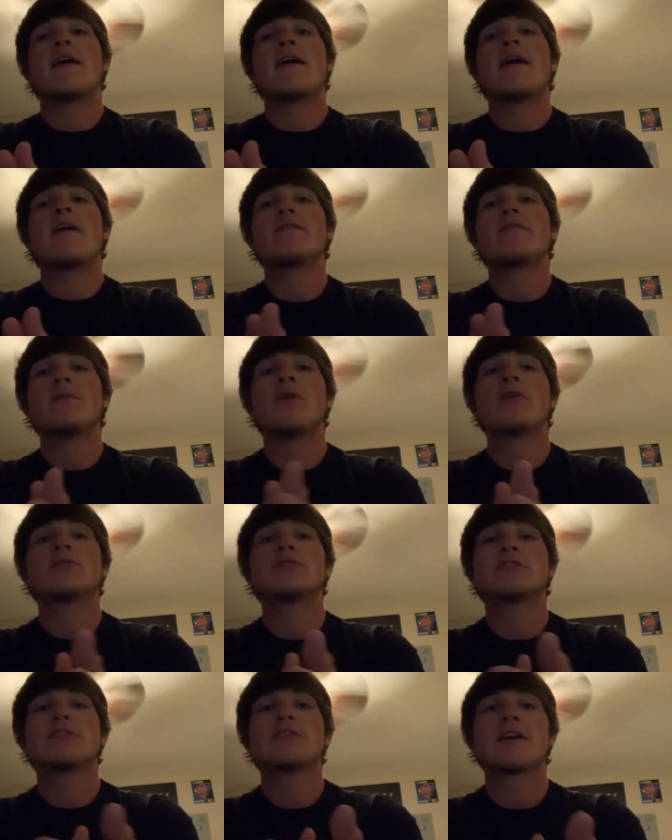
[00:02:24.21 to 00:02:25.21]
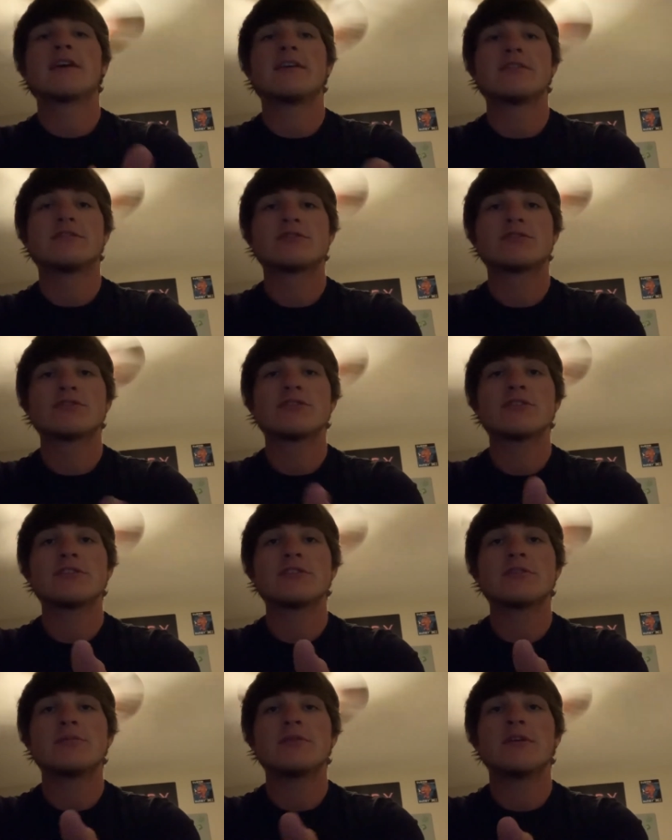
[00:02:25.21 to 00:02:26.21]
of emotion that is
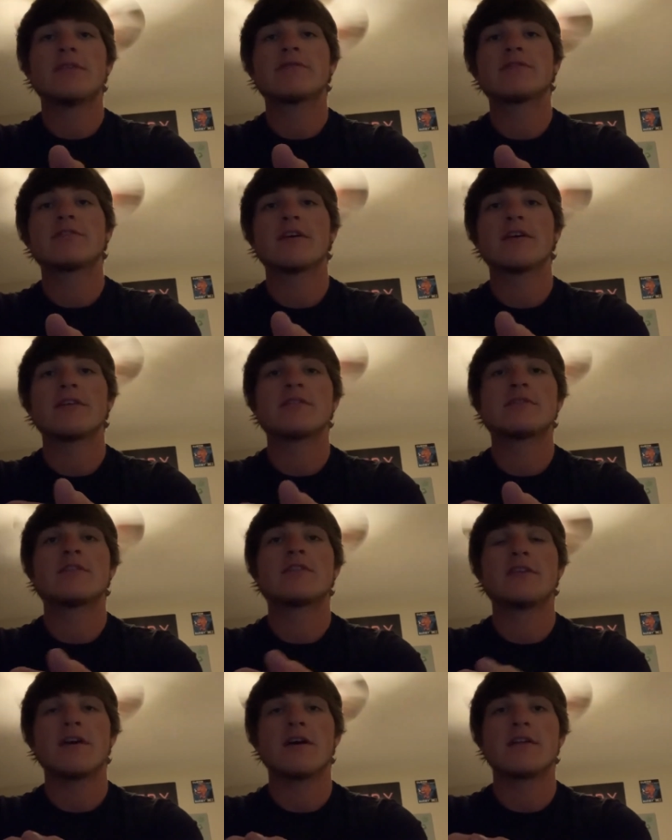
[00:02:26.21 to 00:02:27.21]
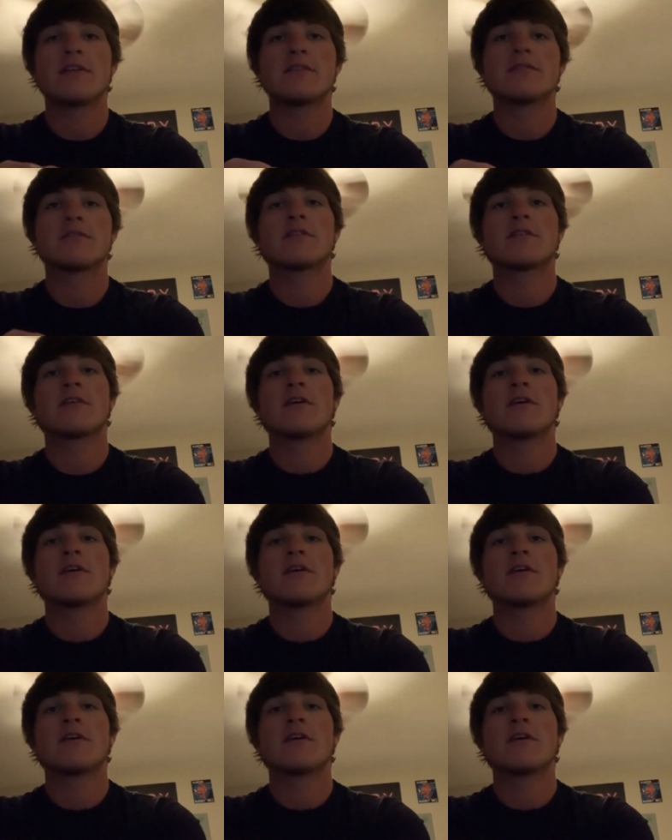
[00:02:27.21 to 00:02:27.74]
trying to be emphasized to the audience.